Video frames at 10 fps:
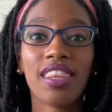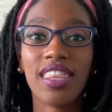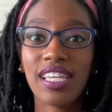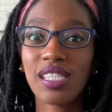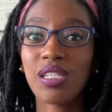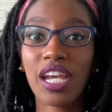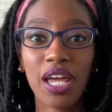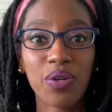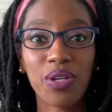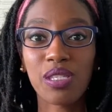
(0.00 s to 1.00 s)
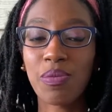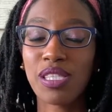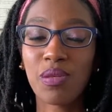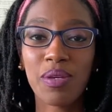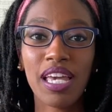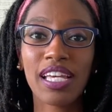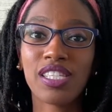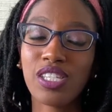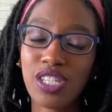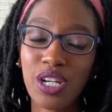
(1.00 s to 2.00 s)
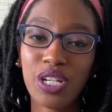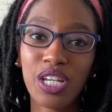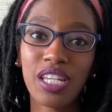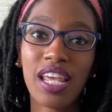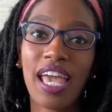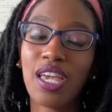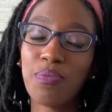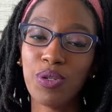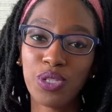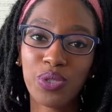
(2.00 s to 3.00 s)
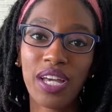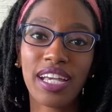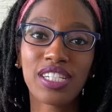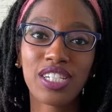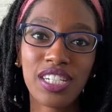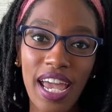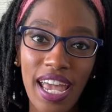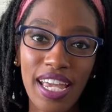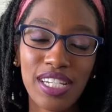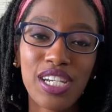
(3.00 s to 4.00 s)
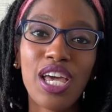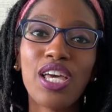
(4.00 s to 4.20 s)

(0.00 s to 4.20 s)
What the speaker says: This channel is meant to be a sisterhood, a mutual exchange,